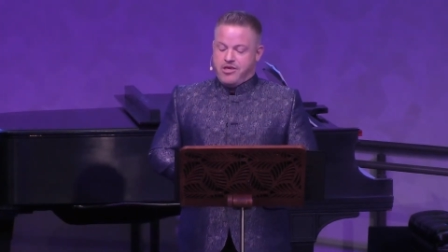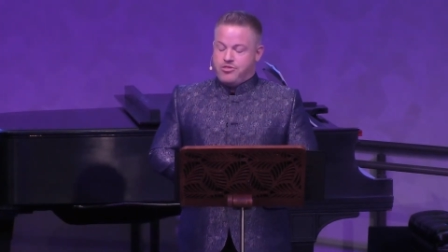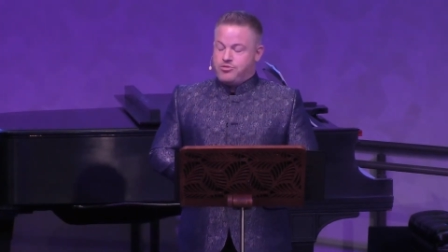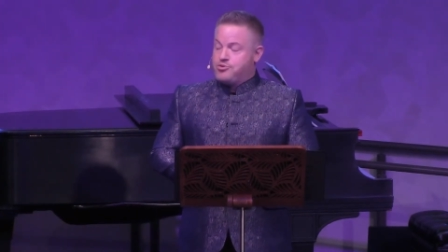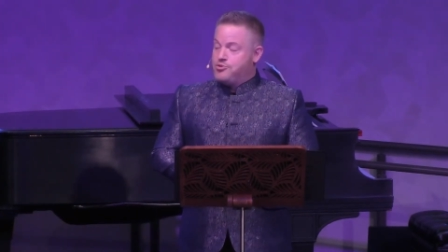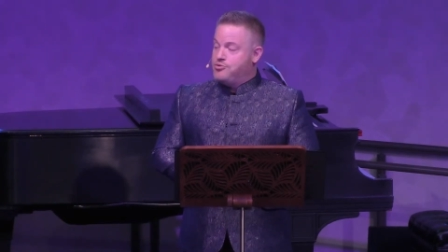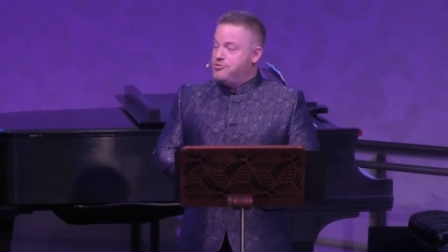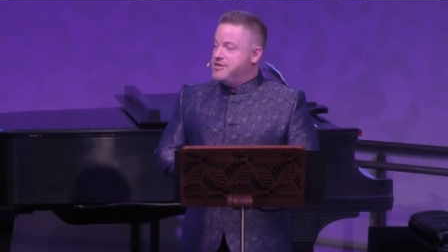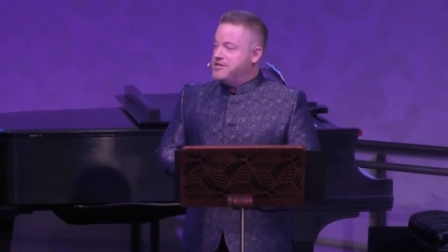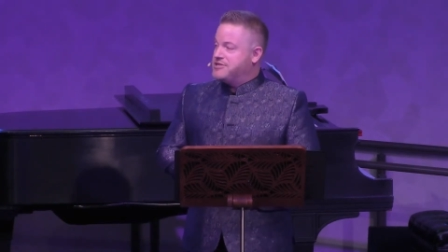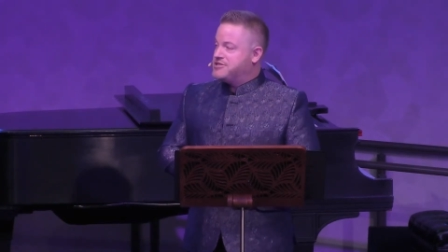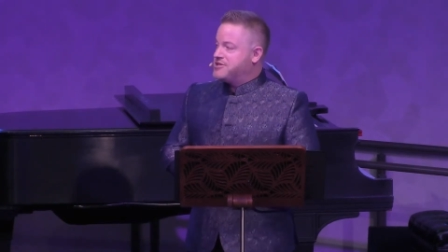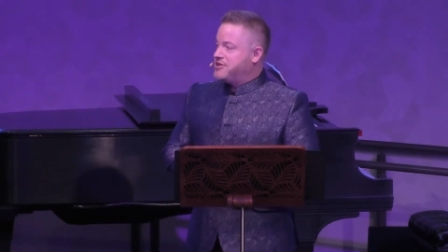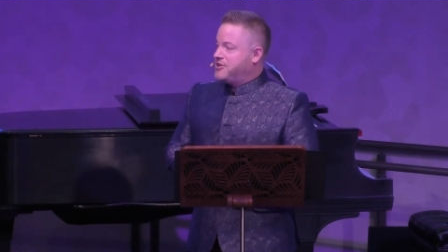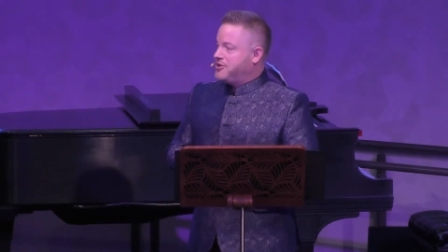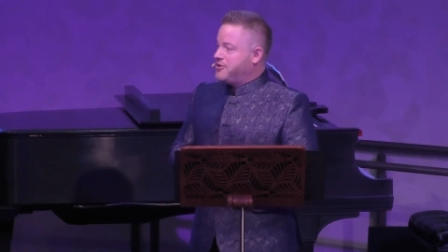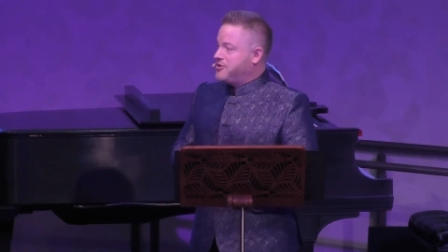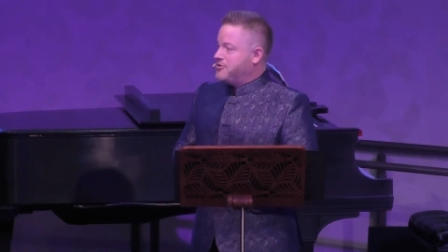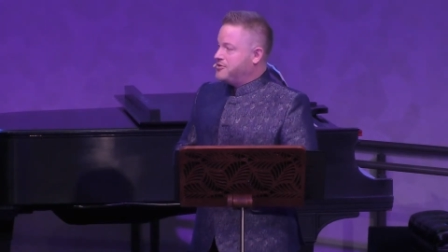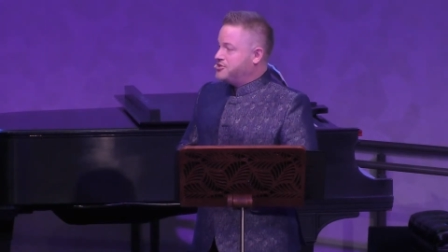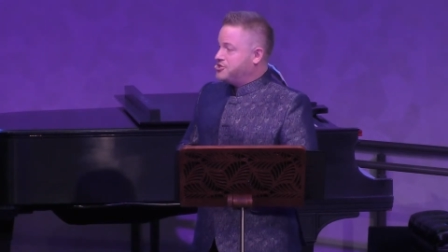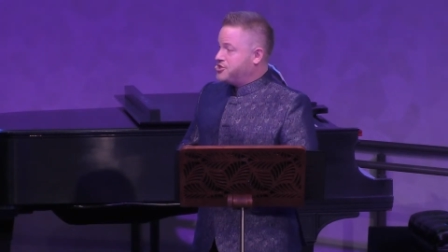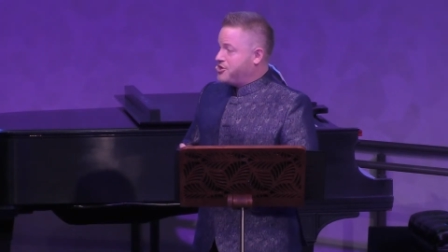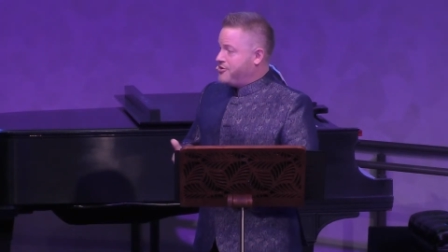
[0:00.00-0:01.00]
Through this
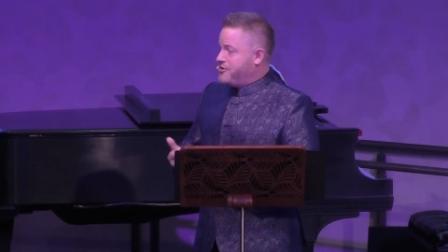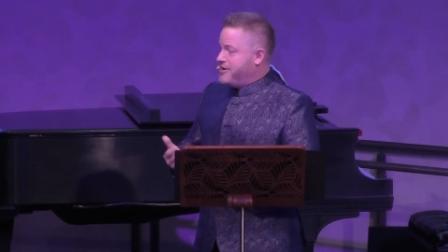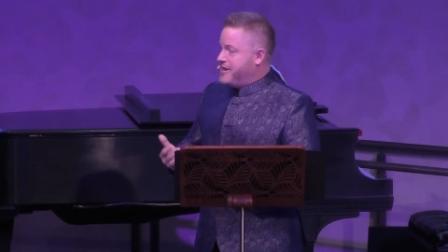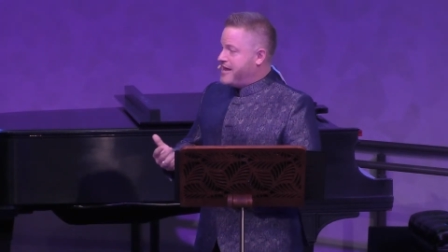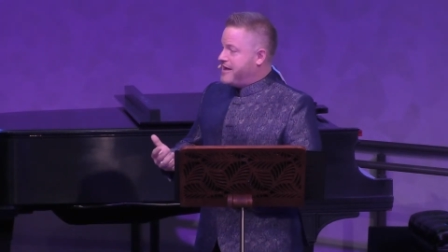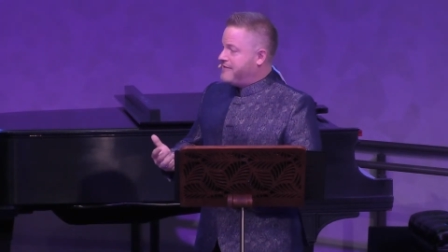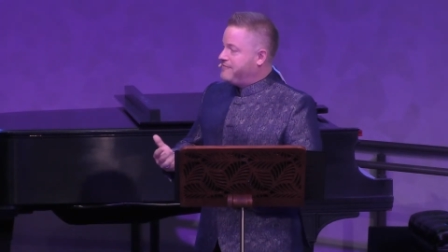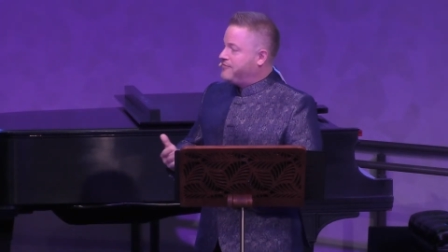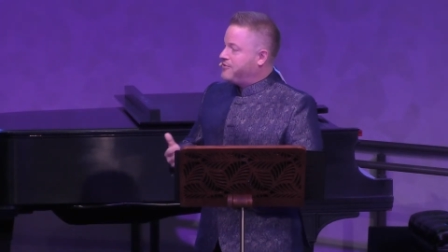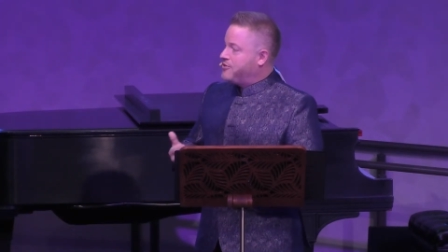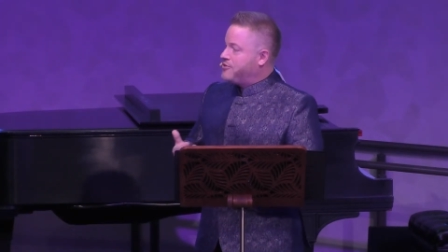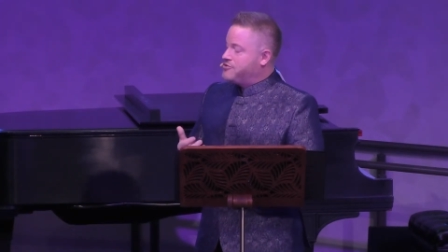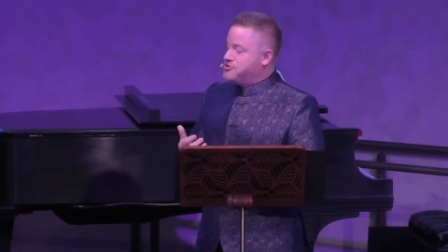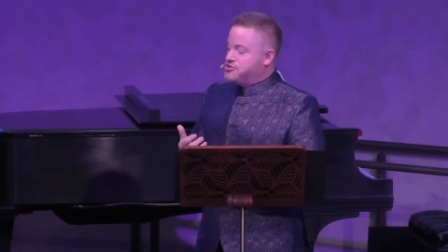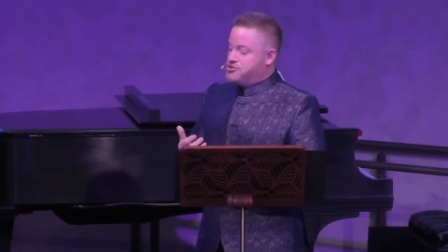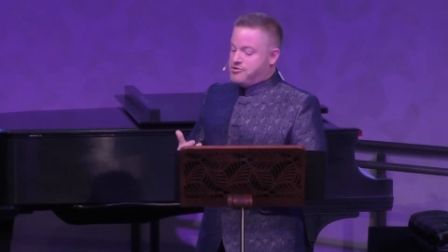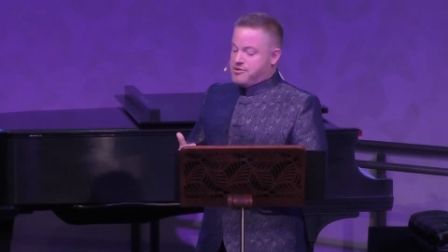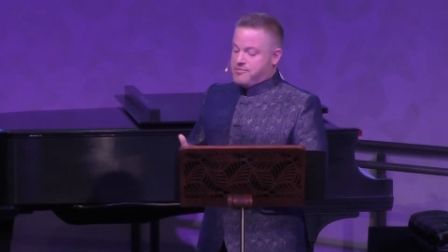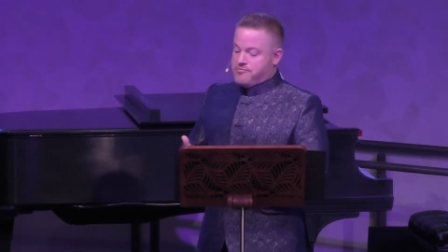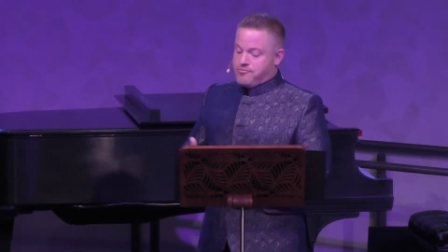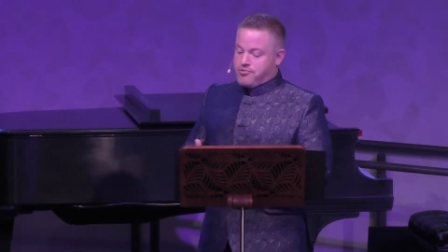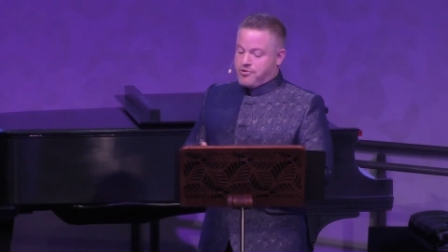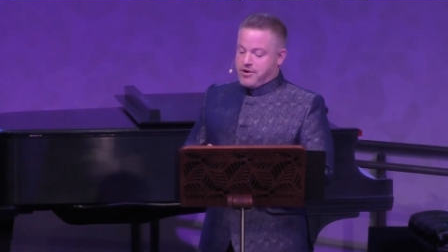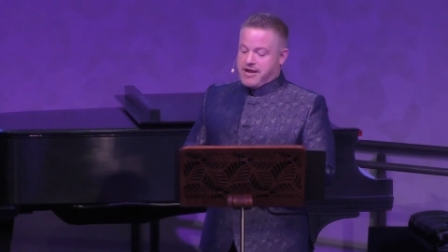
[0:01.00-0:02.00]
journey, I've learned
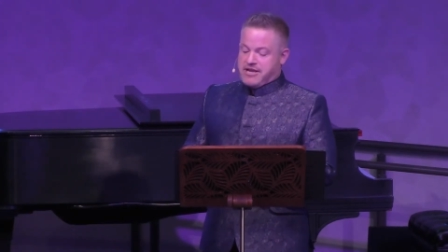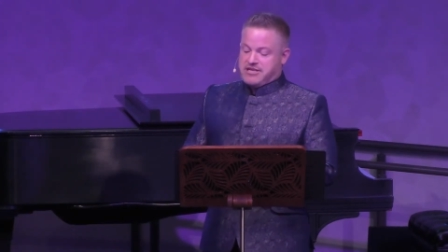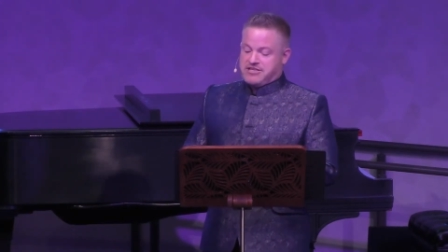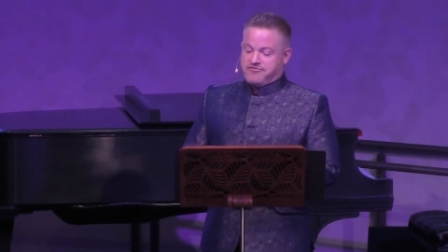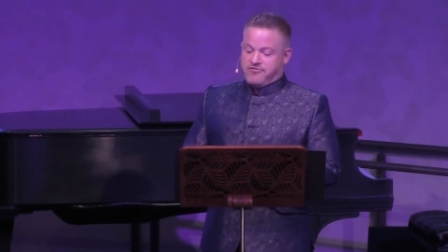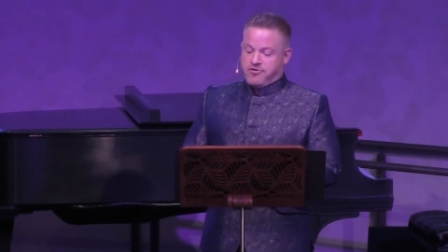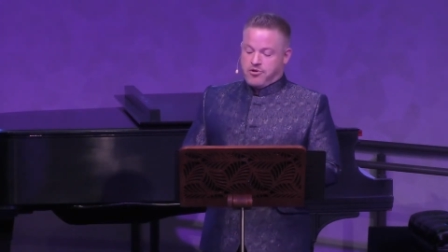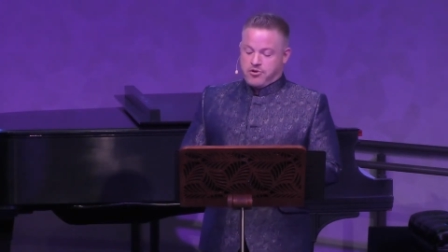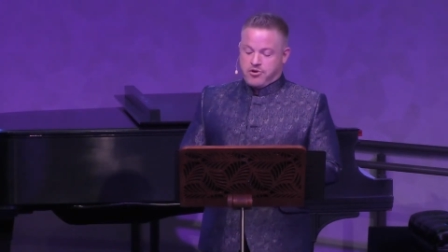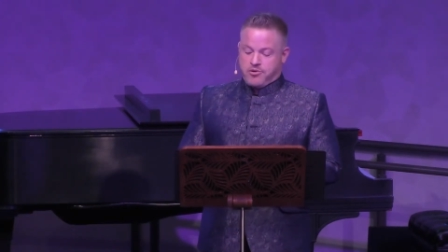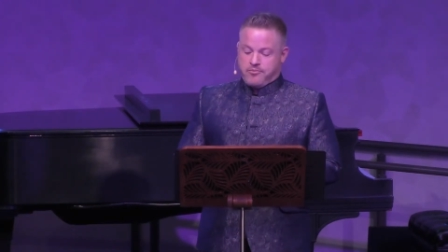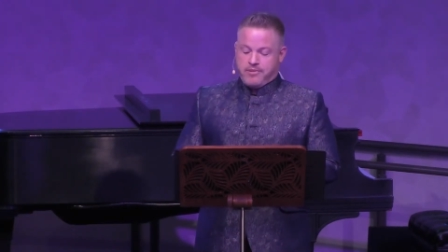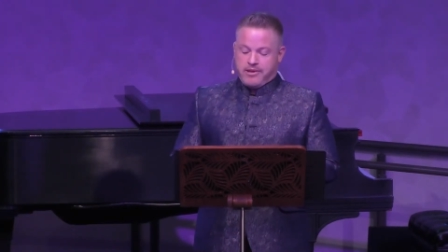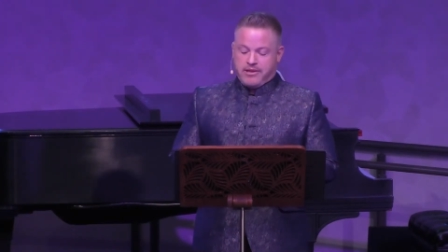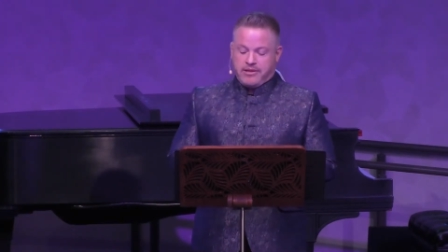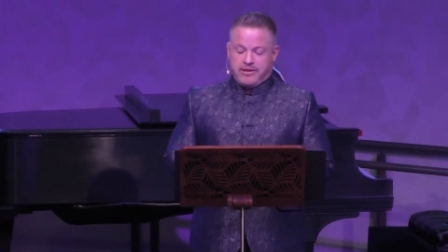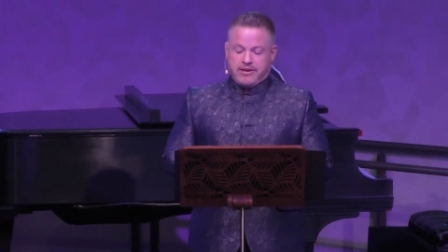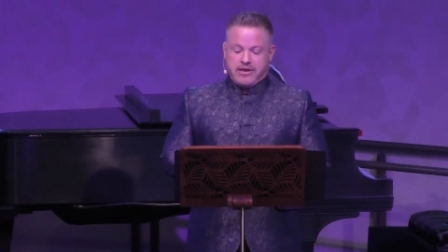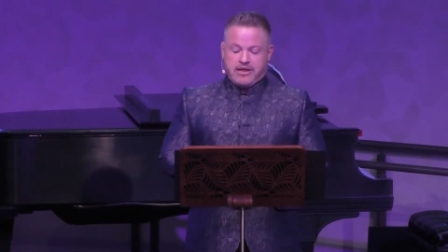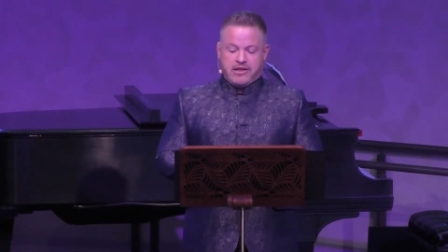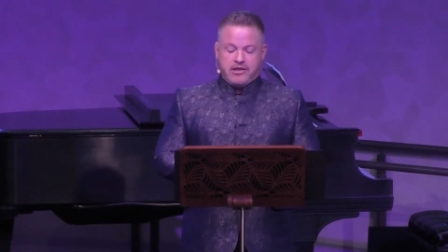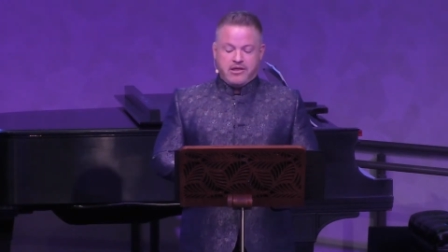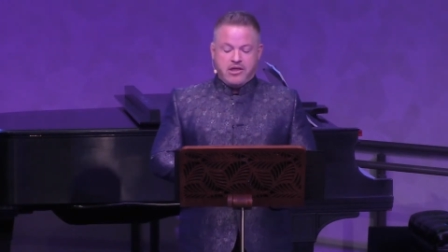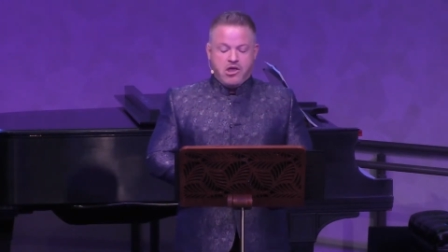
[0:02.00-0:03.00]
to embrace
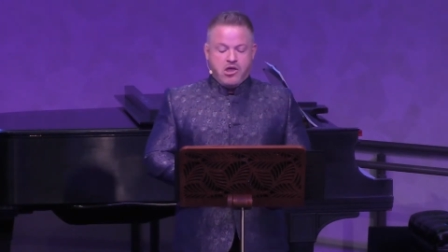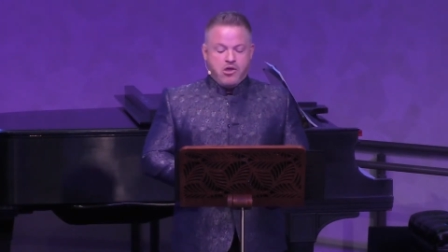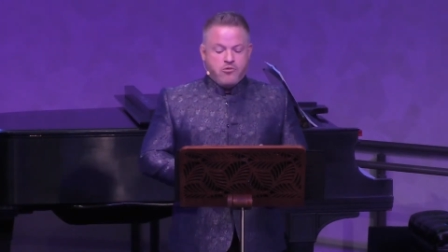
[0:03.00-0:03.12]
vulnerability.